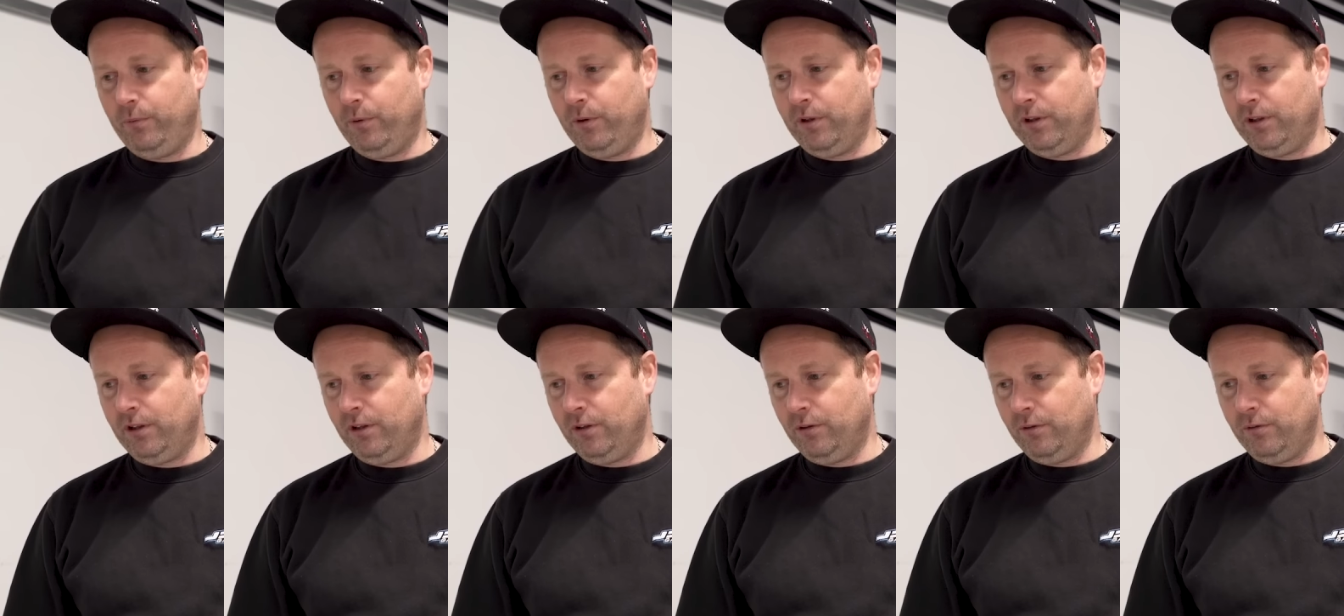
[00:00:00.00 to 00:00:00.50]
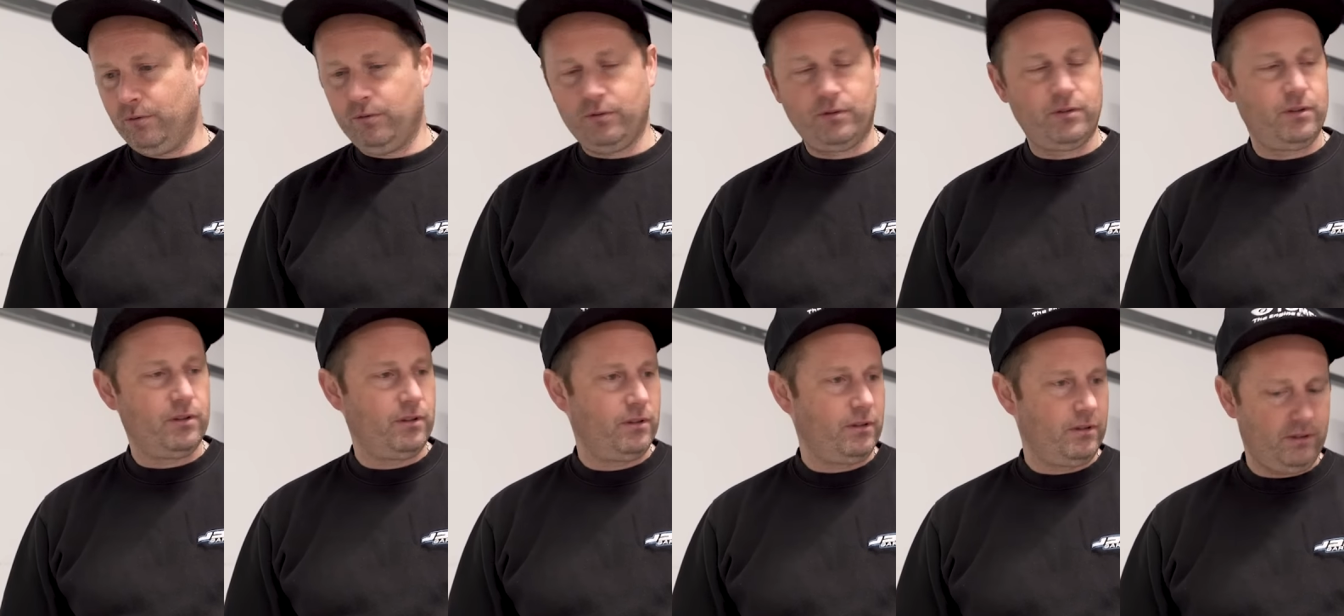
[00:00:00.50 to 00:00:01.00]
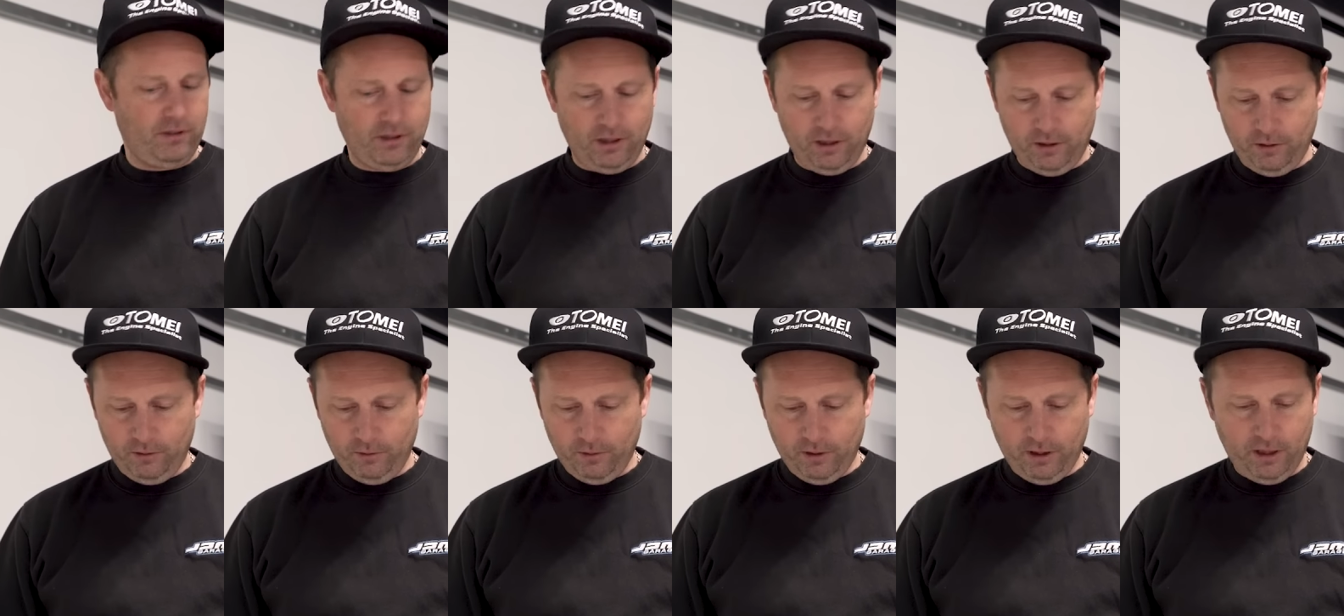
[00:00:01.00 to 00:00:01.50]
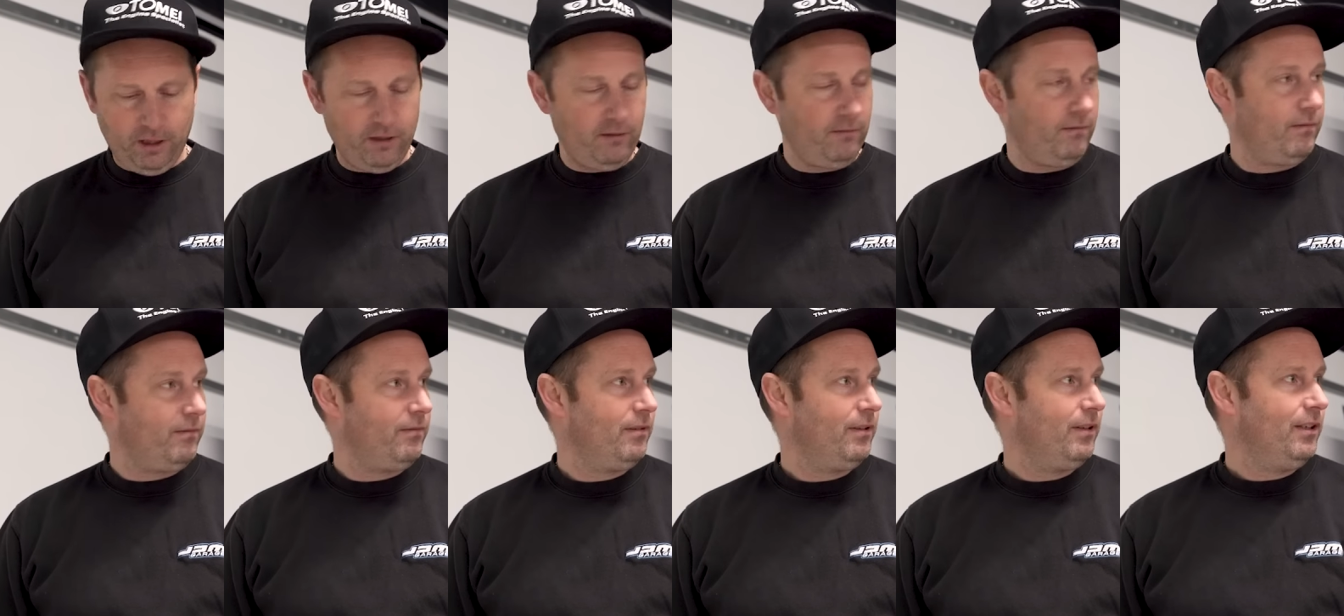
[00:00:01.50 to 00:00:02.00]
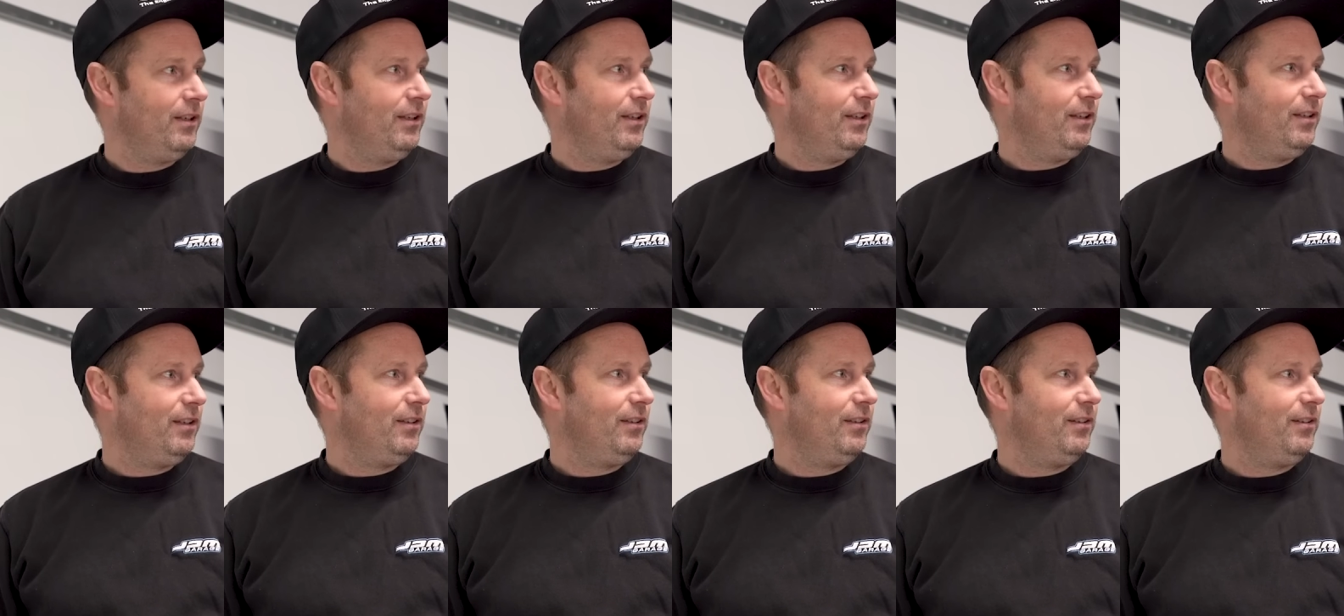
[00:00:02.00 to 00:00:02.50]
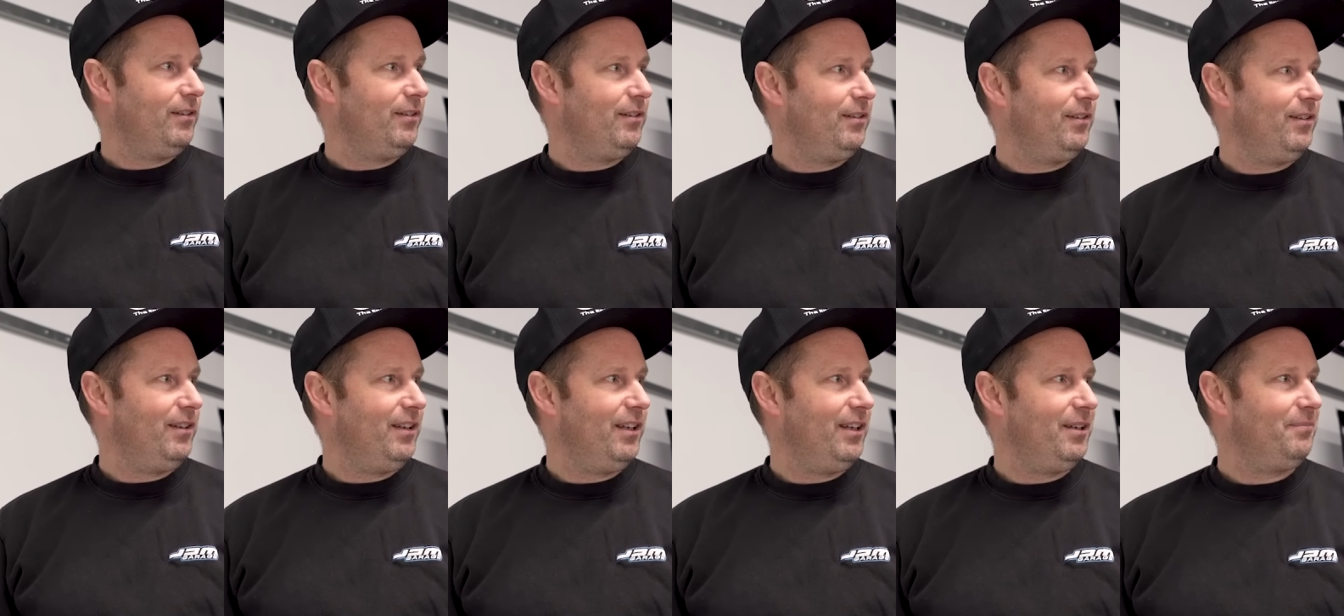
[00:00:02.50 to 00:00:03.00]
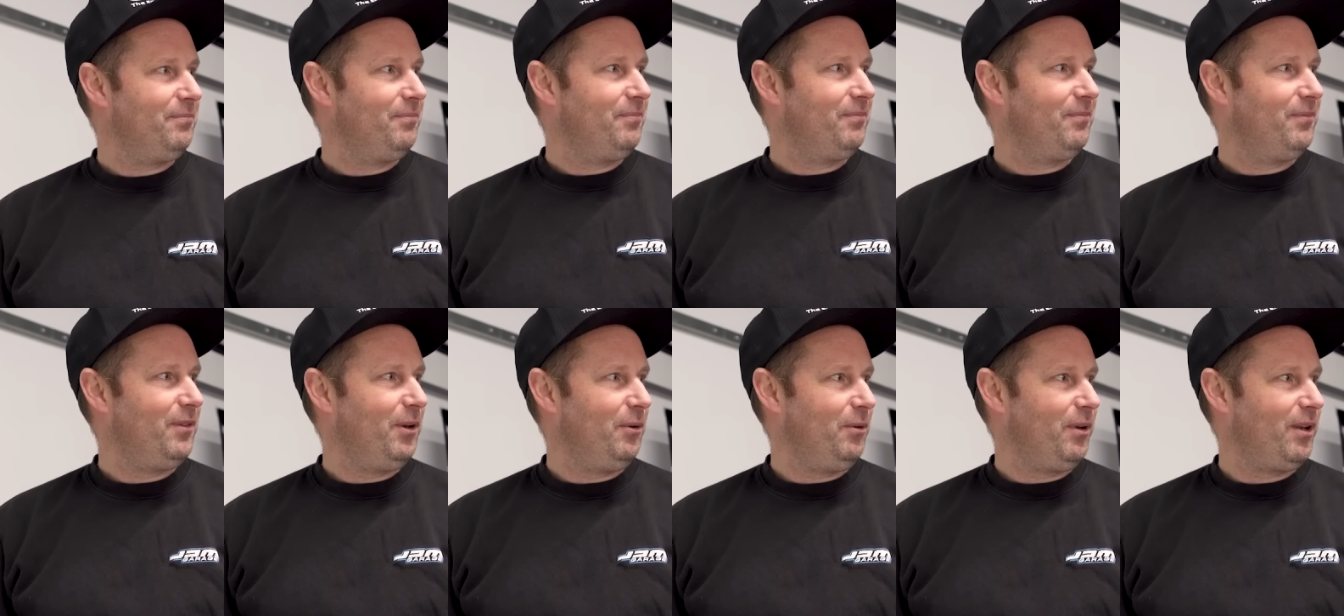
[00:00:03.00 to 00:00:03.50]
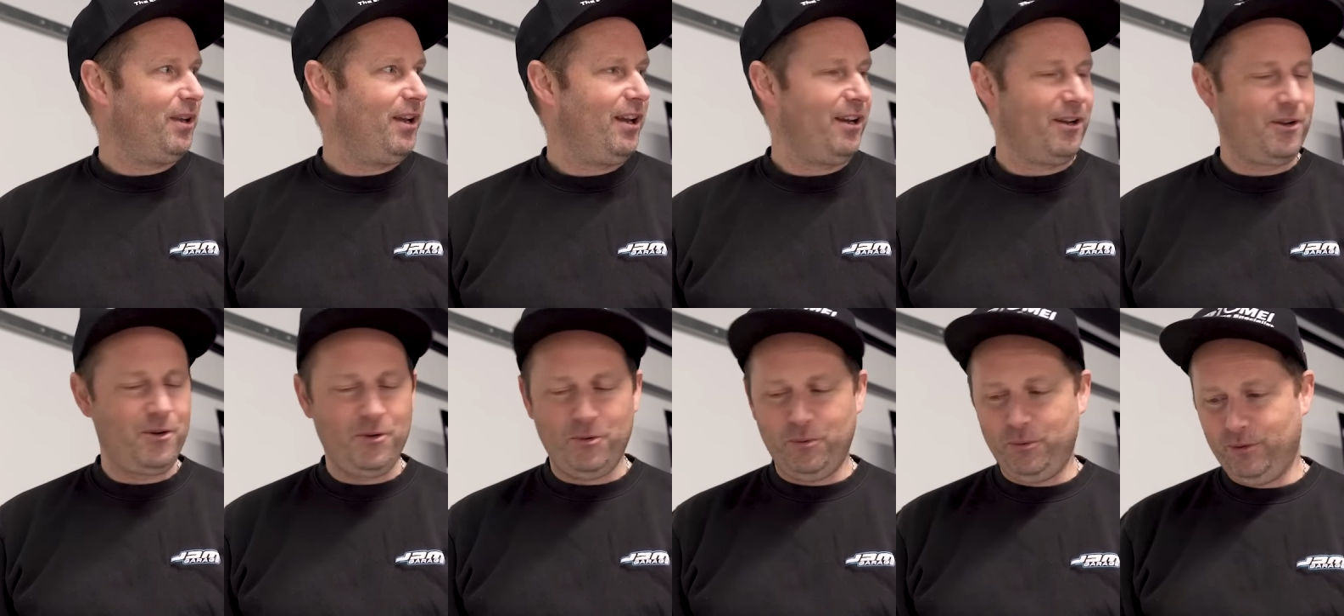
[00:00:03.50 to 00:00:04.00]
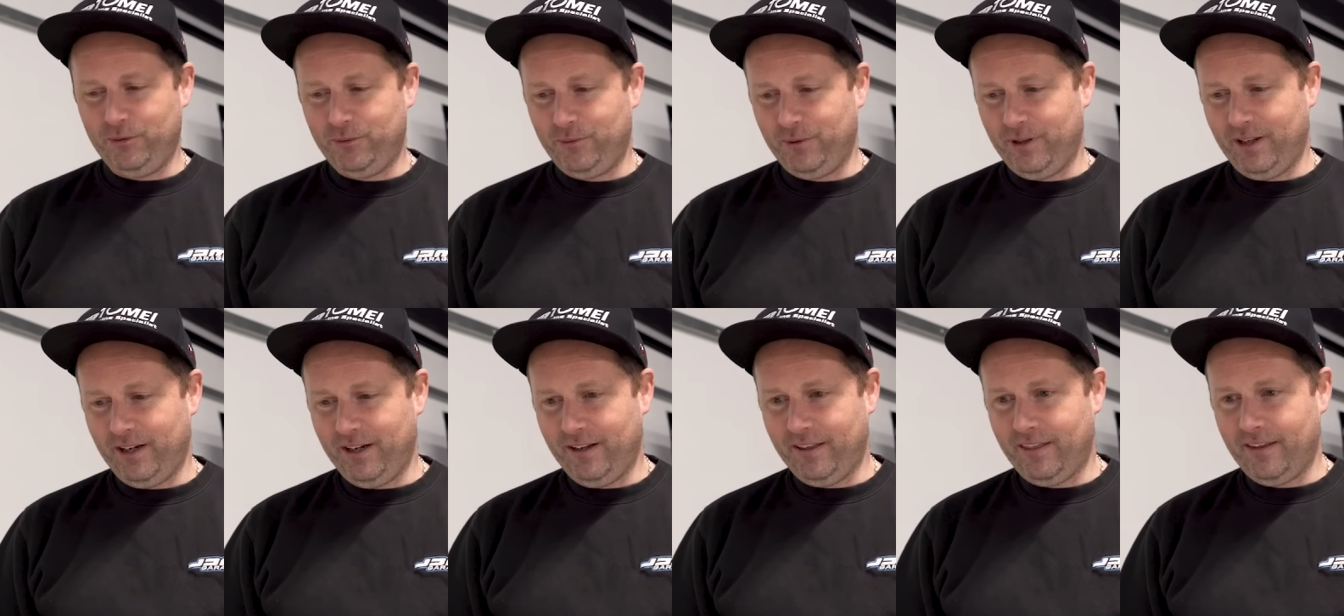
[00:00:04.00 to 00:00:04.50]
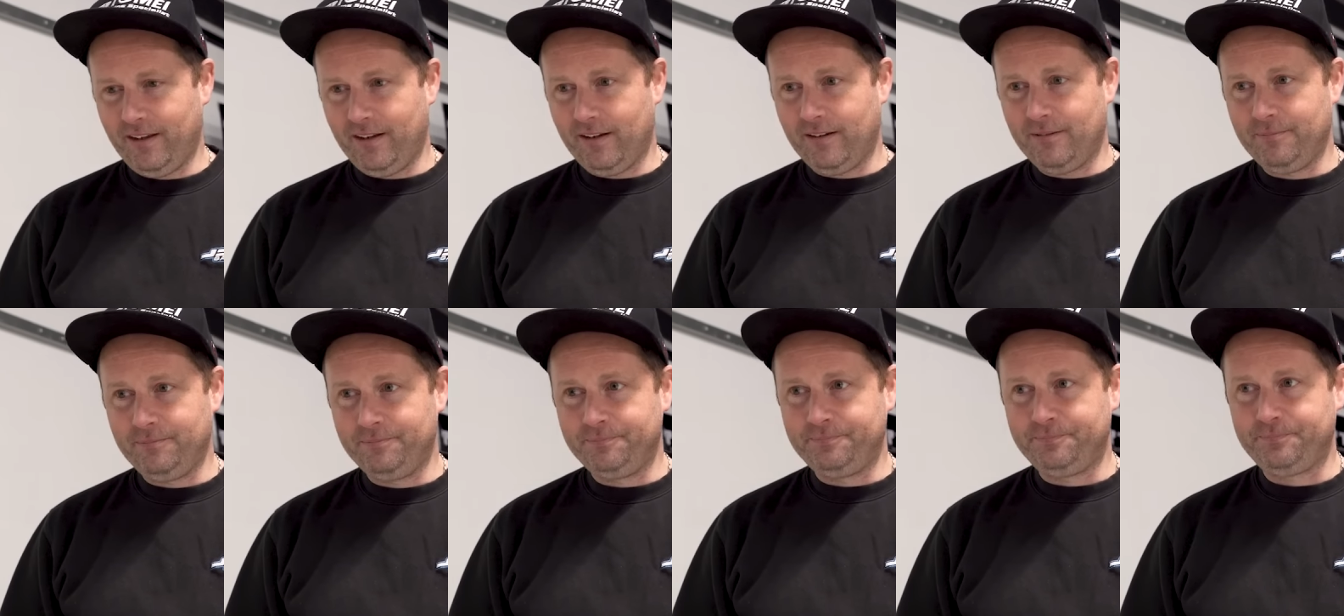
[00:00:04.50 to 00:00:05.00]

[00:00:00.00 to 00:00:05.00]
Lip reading: want to use. So, and don't want to cut corners with anything.